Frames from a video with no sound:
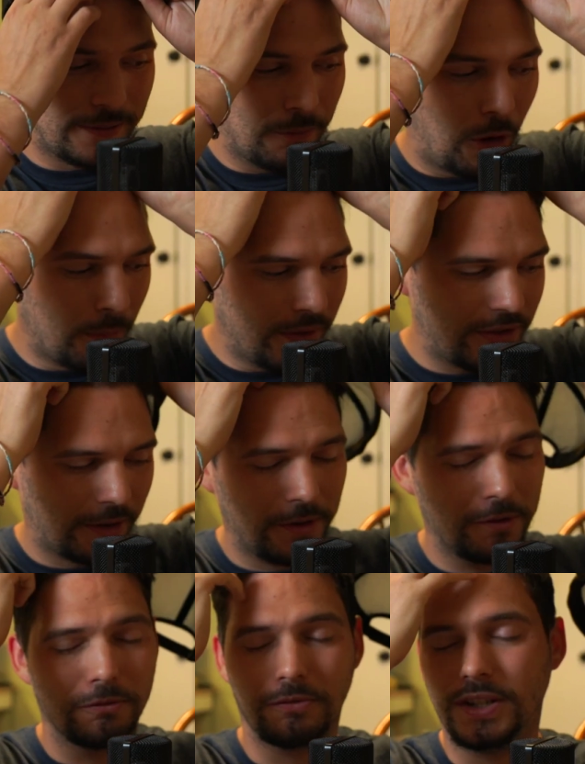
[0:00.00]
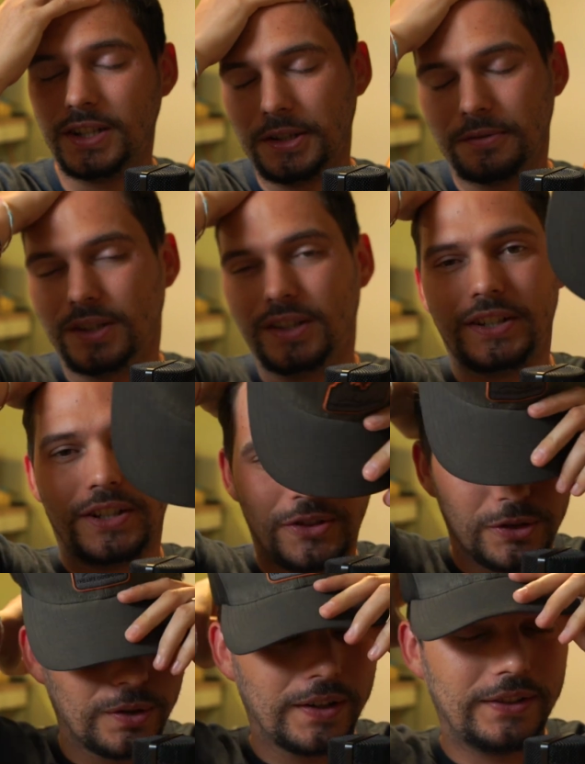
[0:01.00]
and moments that we've really
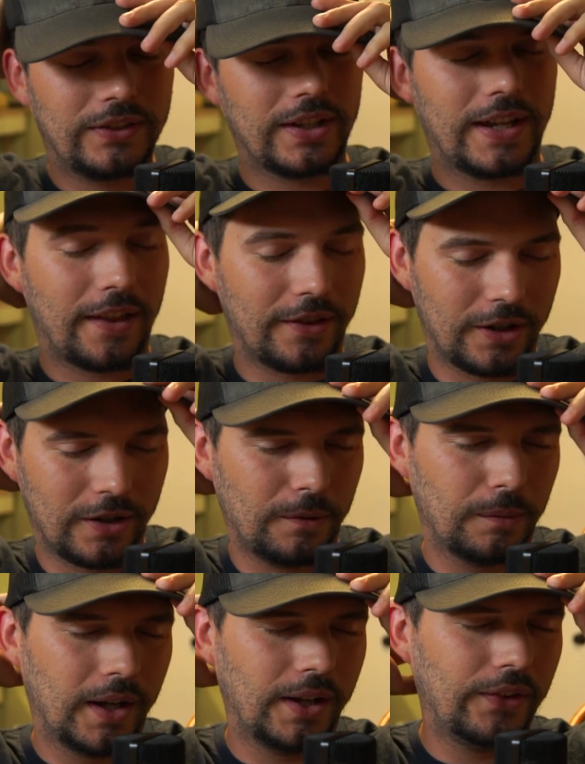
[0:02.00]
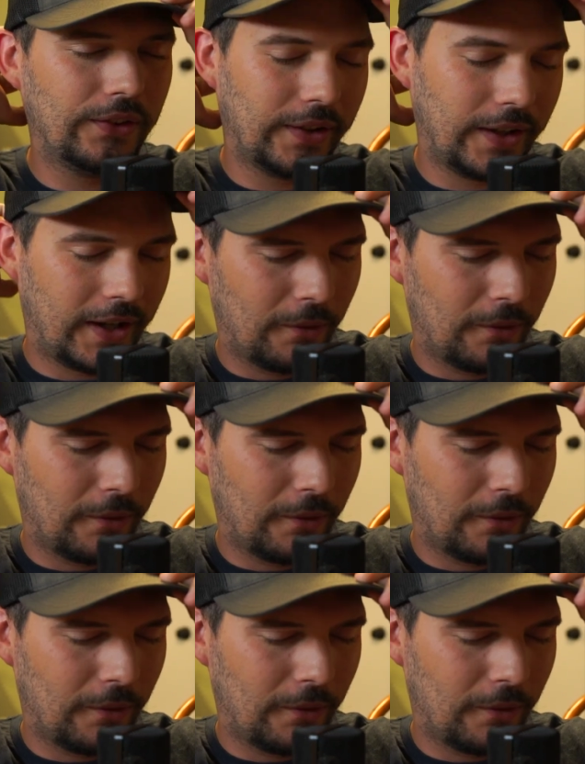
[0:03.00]
enjoyed together was